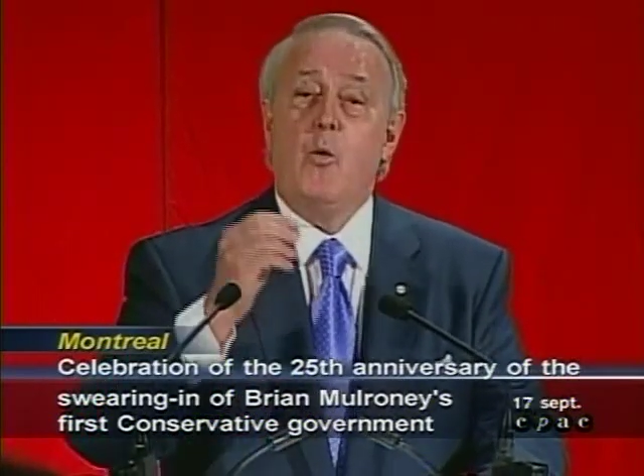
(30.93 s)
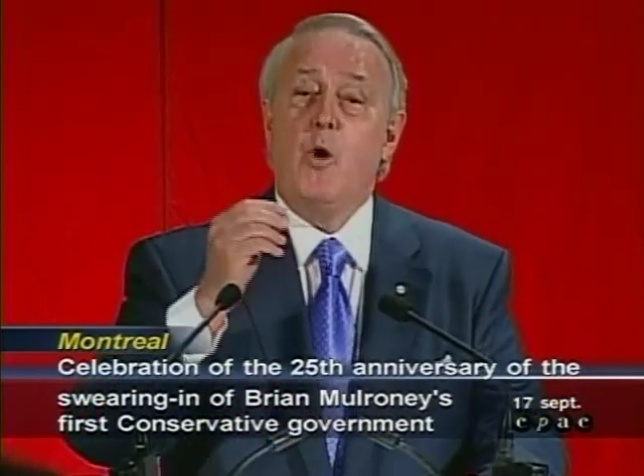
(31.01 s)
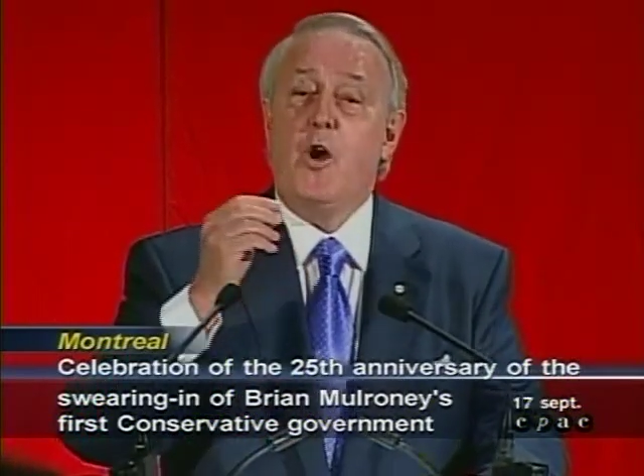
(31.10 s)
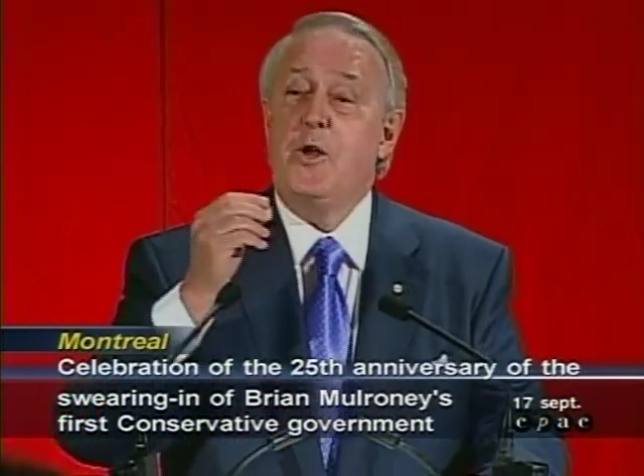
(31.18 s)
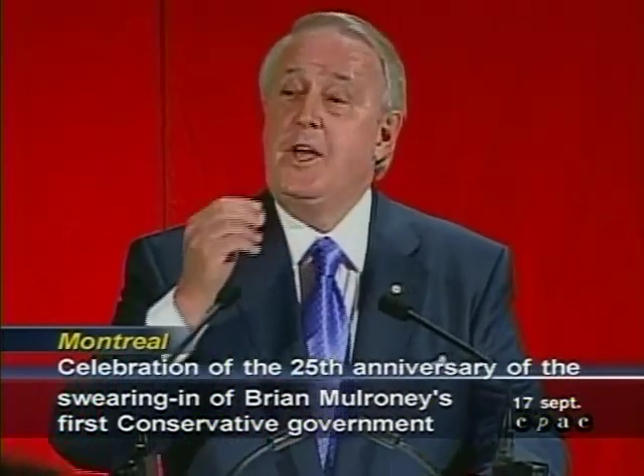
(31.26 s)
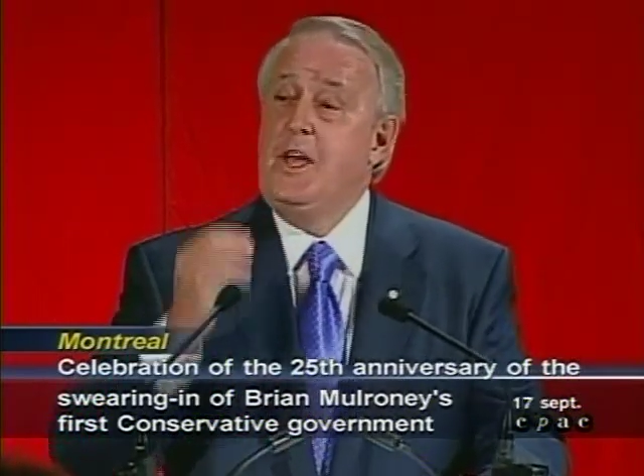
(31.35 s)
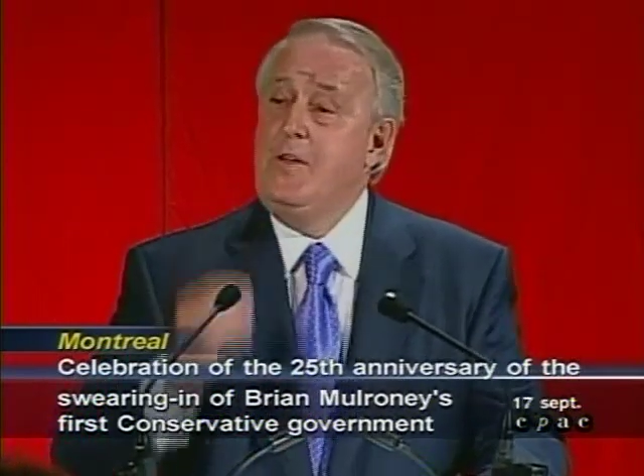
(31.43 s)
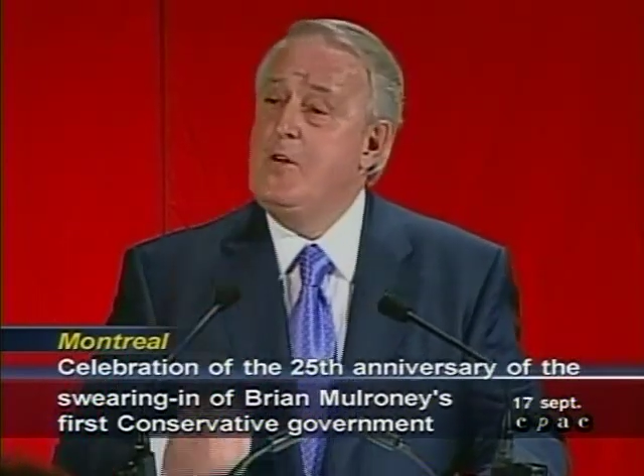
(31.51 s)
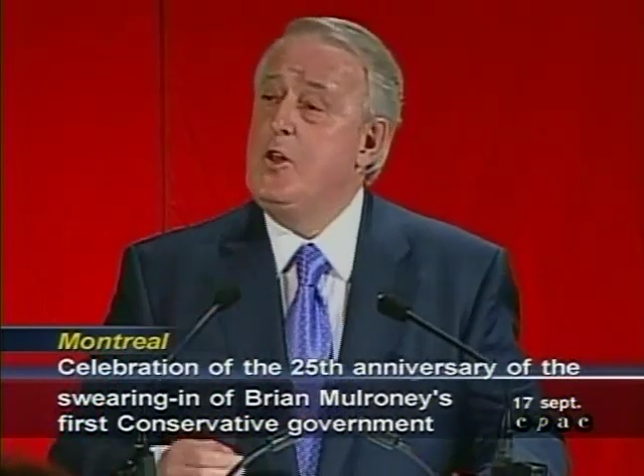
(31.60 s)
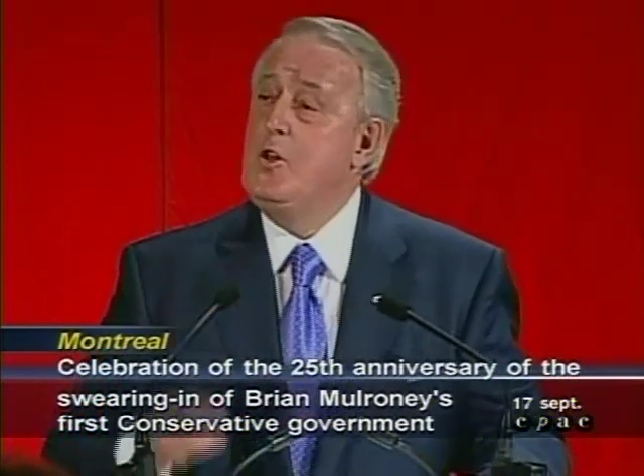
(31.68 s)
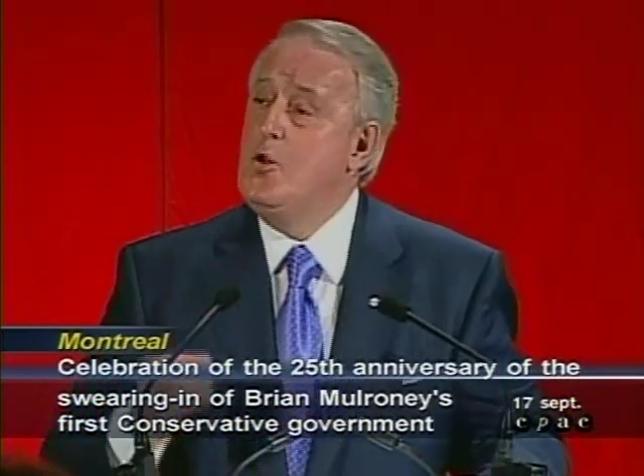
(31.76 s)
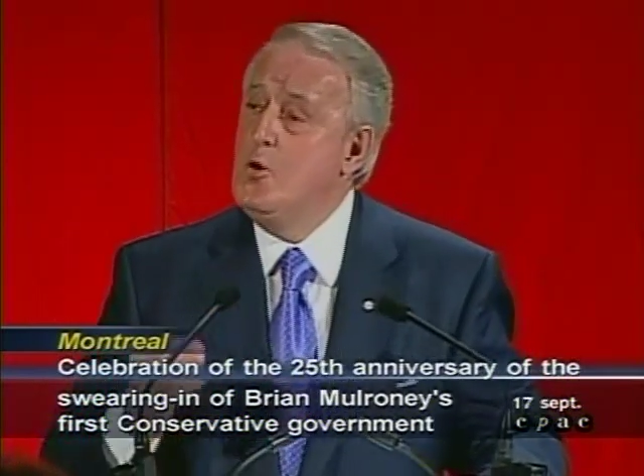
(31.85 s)
where
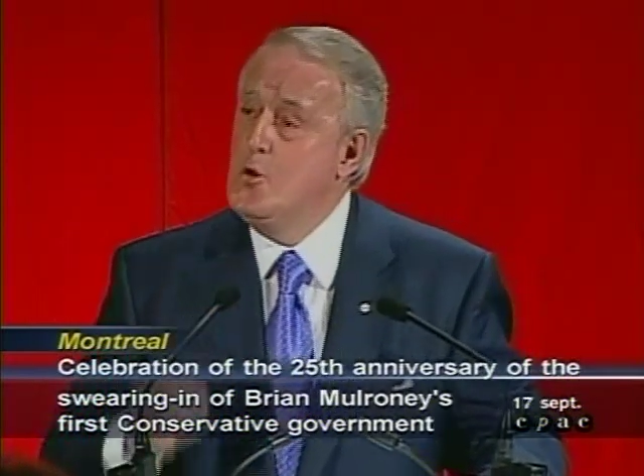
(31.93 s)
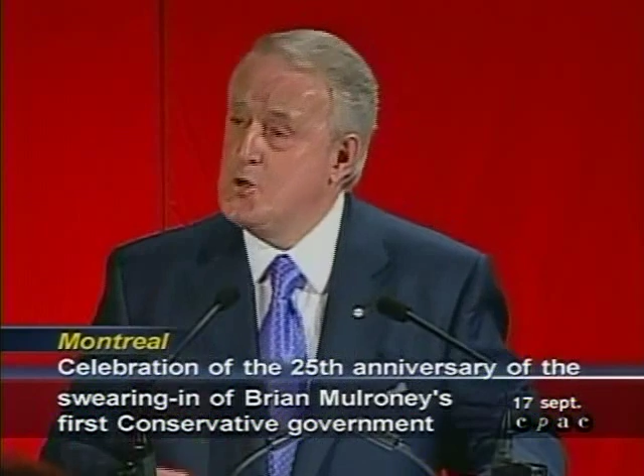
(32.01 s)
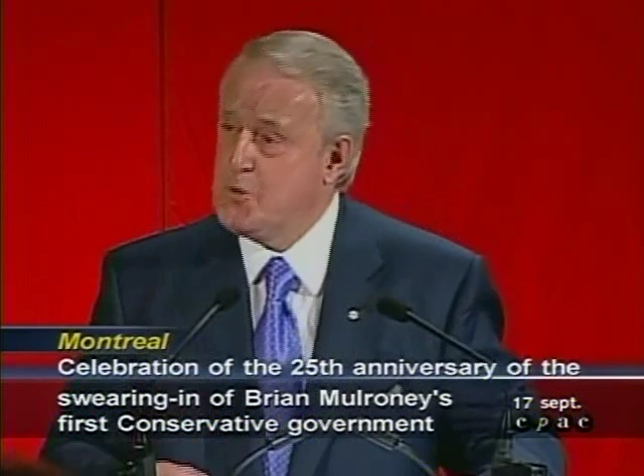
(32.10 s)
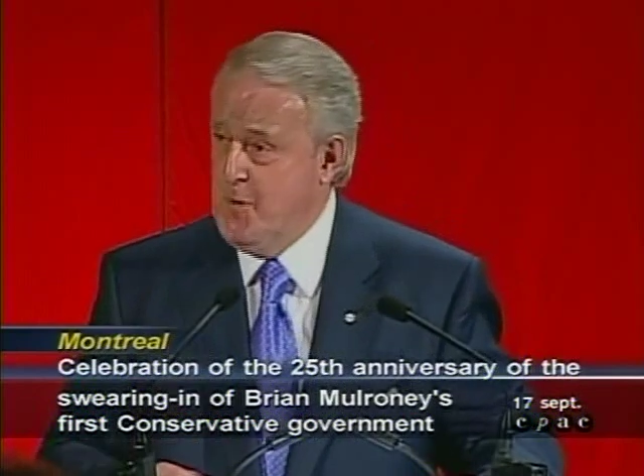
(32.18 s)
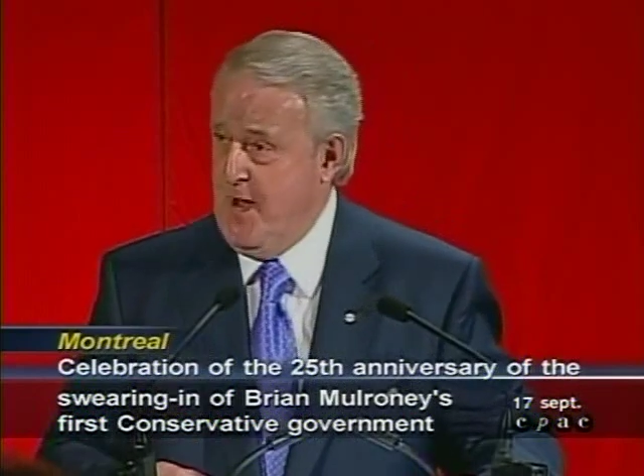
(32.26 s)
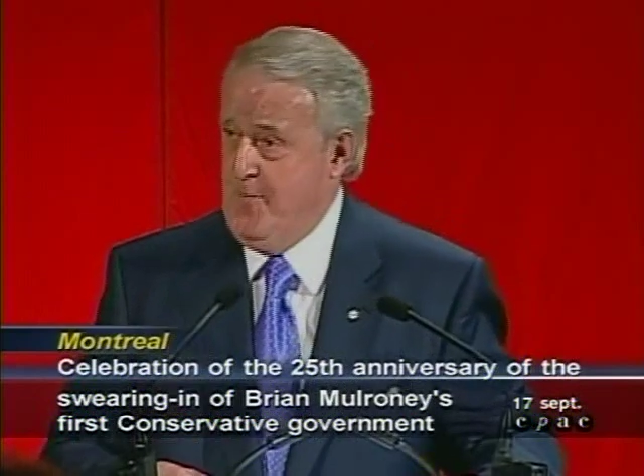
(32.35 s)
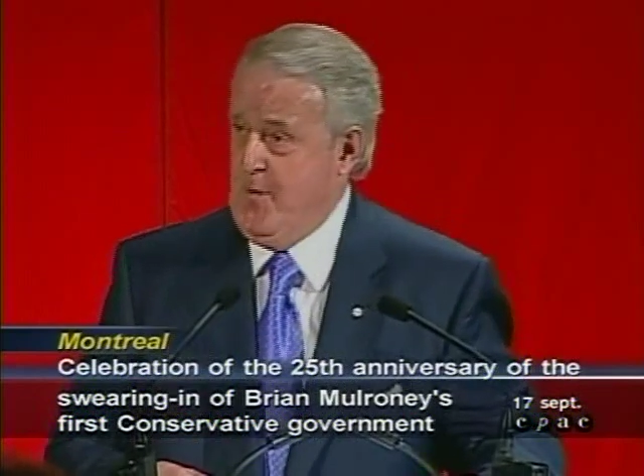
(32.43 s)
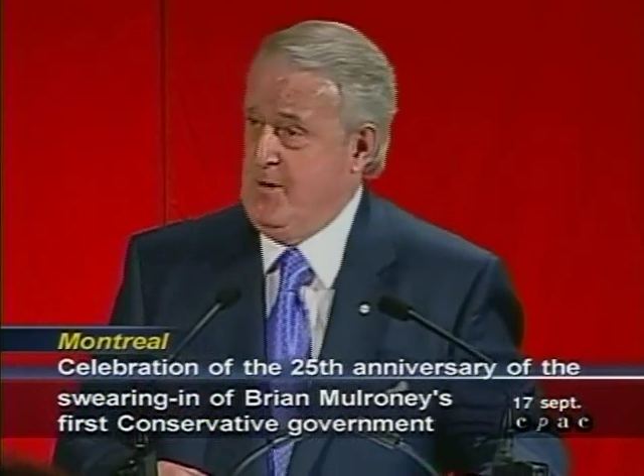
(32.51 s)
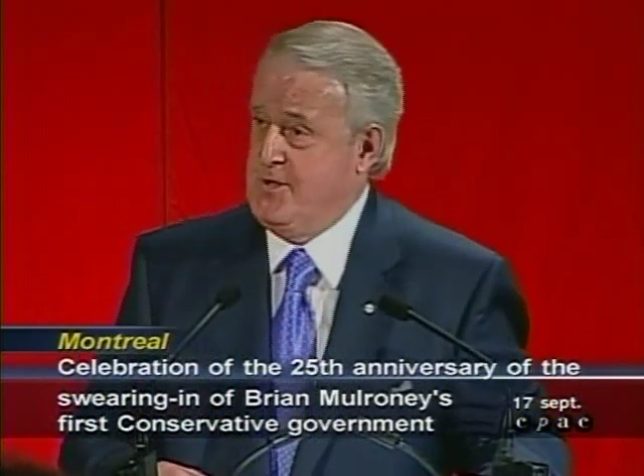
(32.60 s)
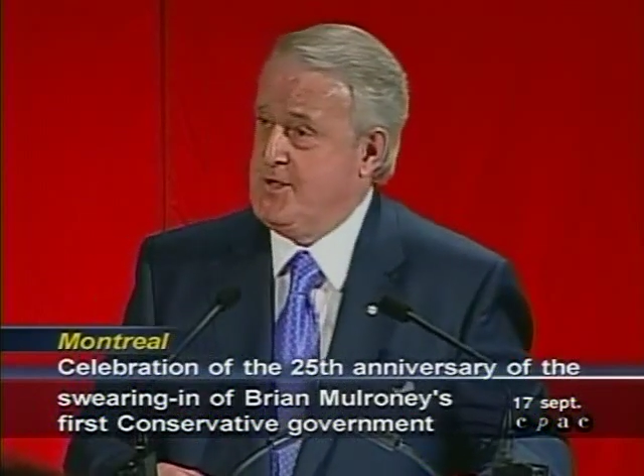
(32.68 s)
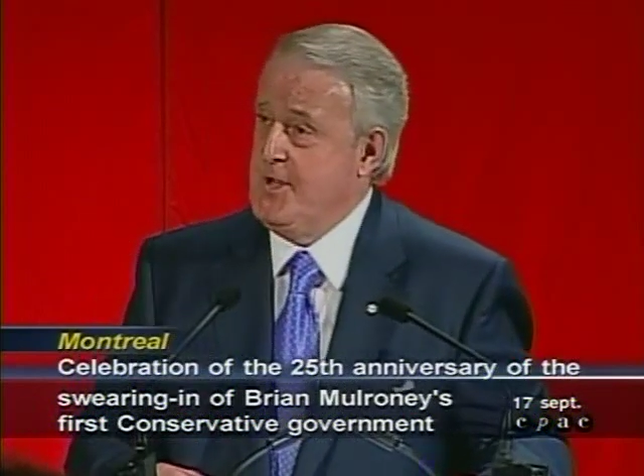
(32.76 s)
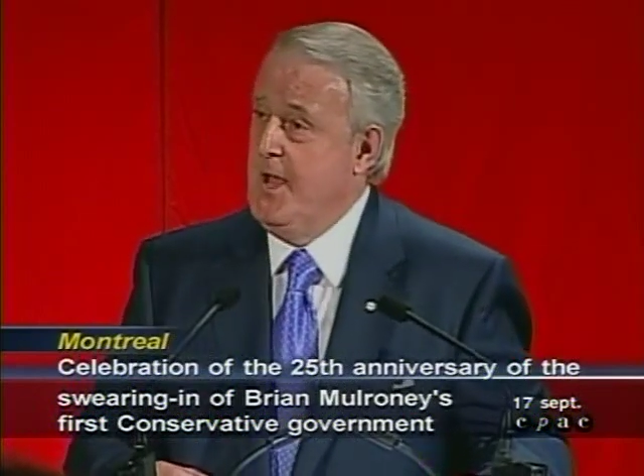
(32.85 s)
even
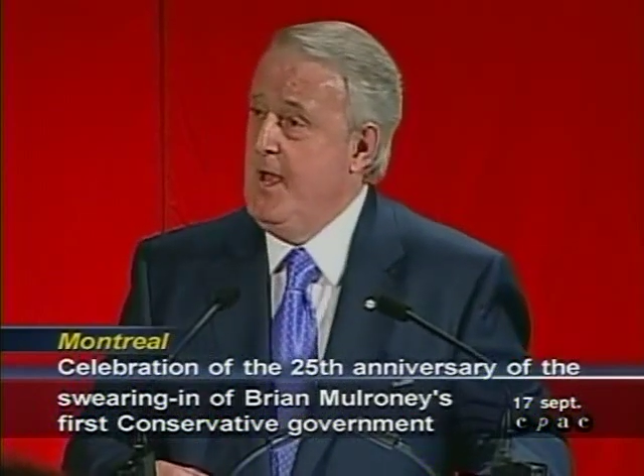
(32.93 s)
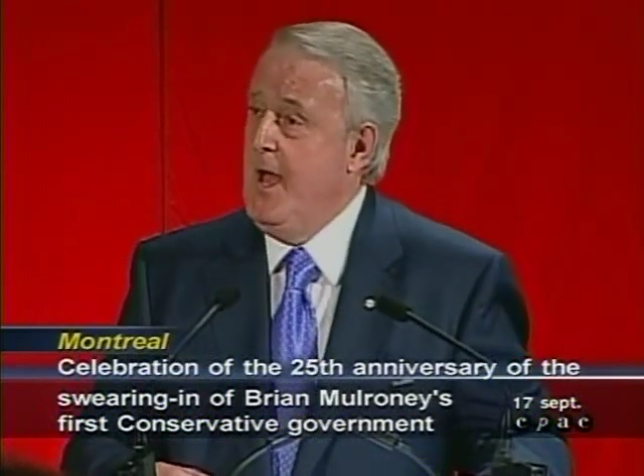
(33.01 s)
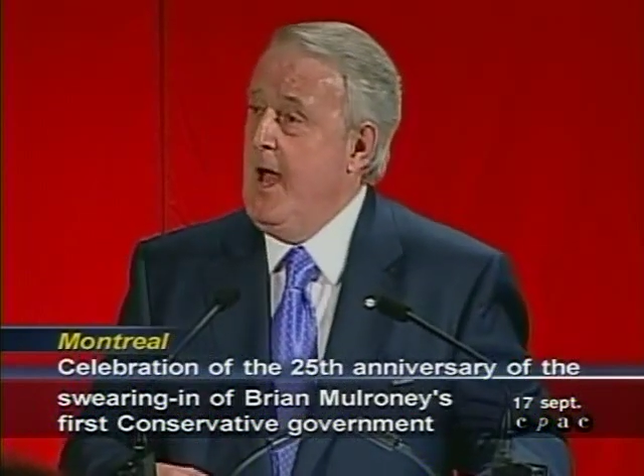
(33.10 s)
newspapers